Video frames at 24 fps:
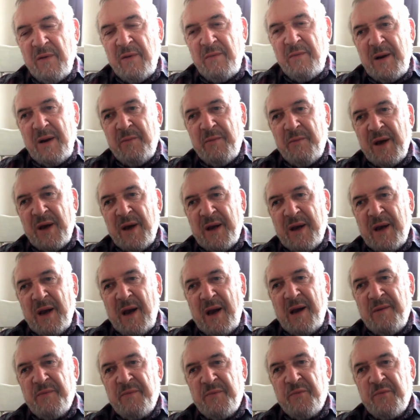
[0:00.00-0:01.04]
from Limerick.
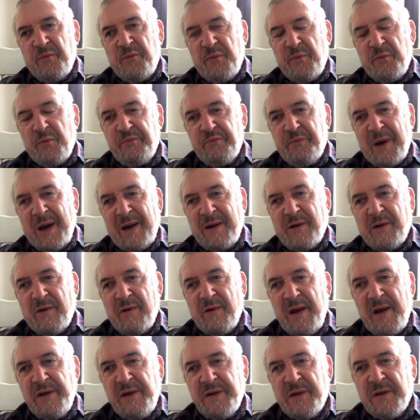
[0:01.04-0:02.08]

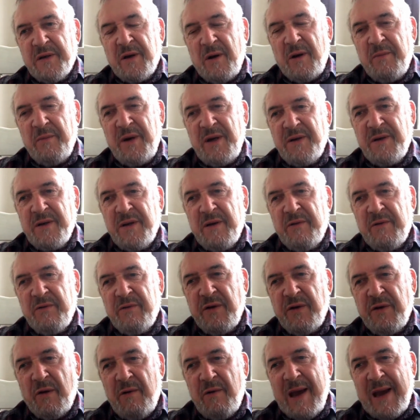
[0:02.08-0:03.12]
Pat Grace had come into
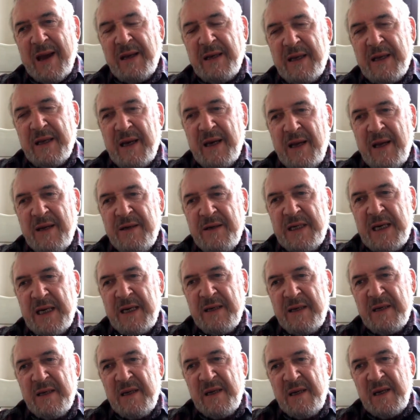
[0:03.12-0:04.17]
the reckoning,
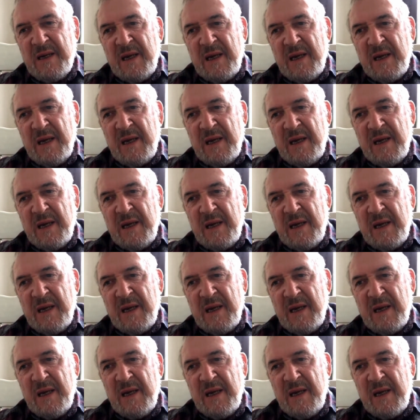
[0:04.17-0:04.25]
and